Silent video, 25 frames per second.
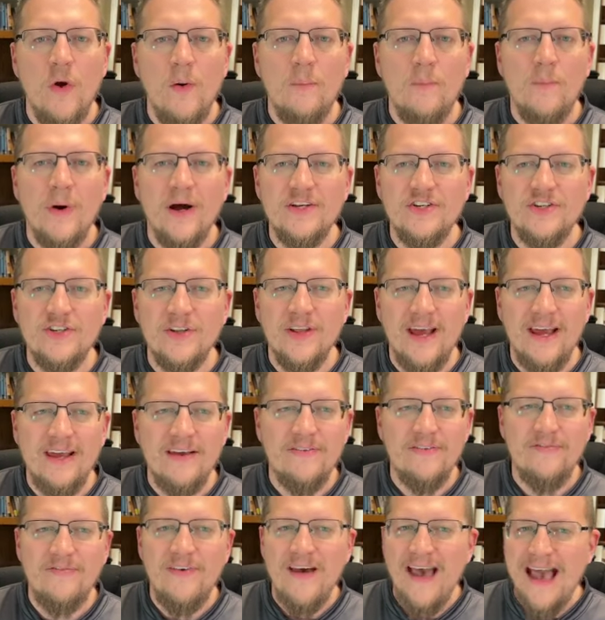much
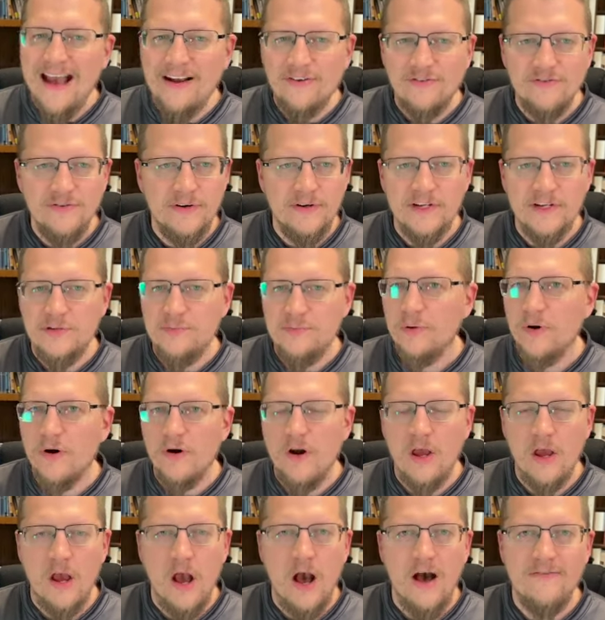like factories
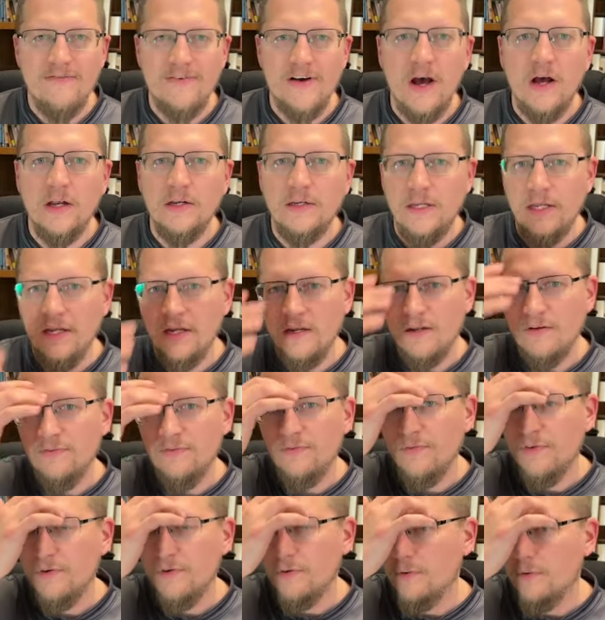burning off unneeded
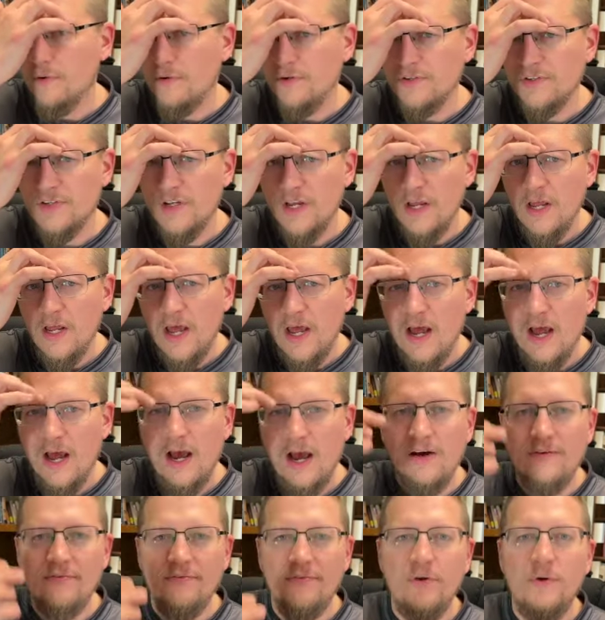fuels.
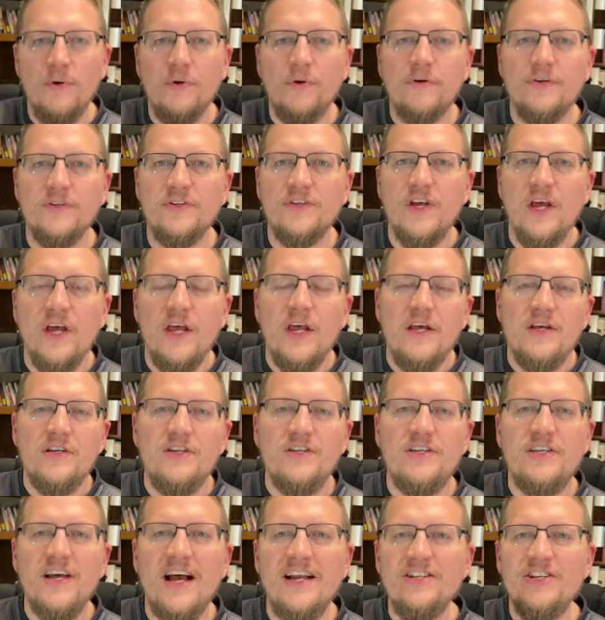
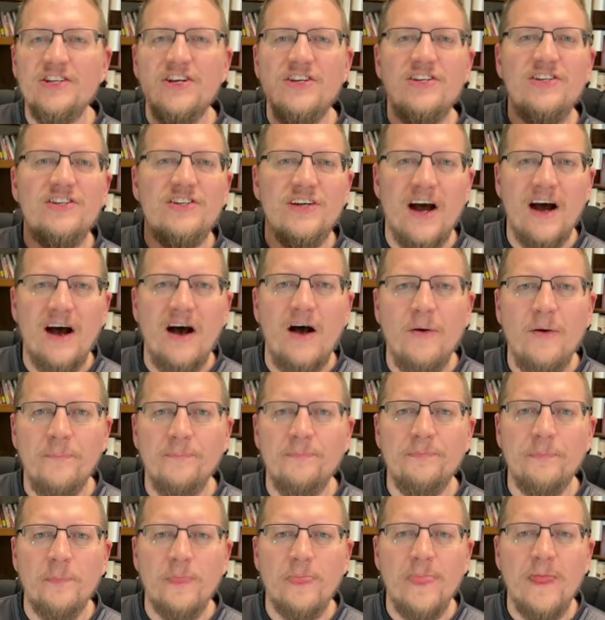Such a
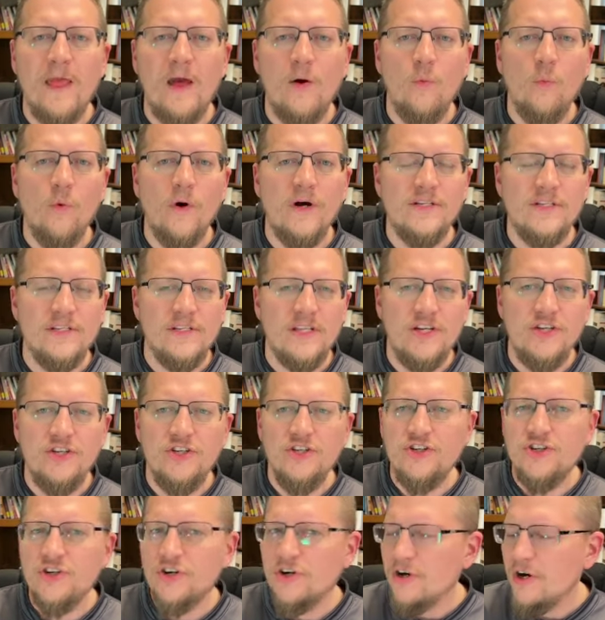dump was the
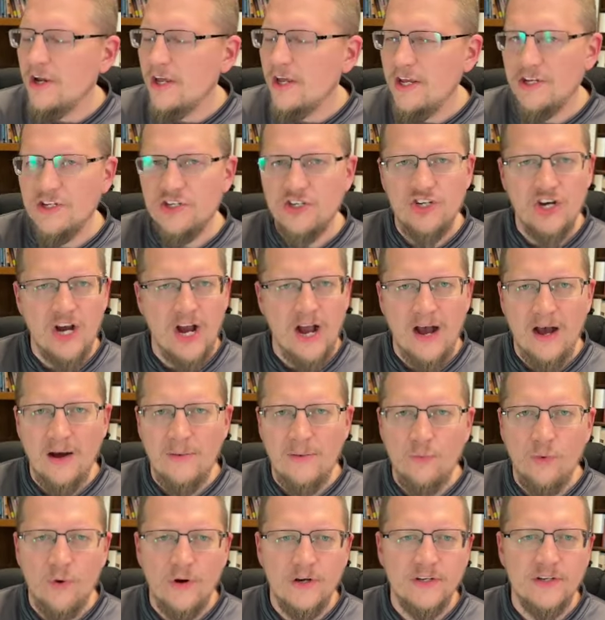dirtiest
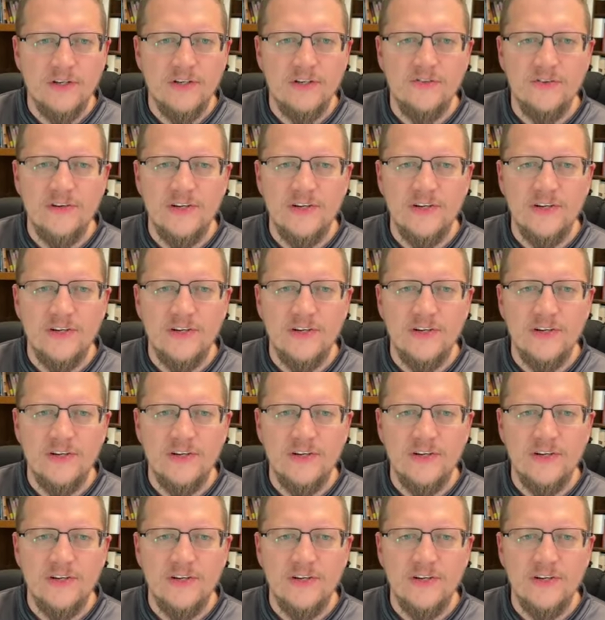job one could